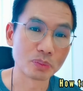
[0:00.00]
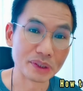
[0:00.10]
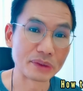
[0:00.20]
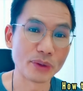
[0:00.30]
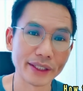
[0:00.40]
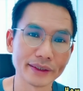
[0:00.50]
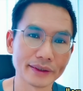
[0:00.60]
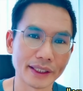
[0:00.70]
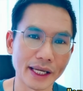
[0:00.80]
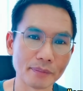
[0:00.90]
prevent
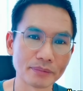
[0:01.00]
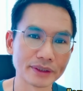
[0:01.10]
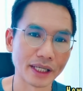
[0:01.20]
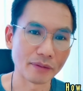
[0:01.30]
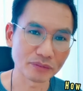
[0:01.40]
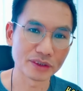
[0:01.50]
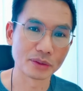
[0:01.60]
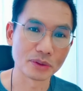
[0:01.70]
it happen after you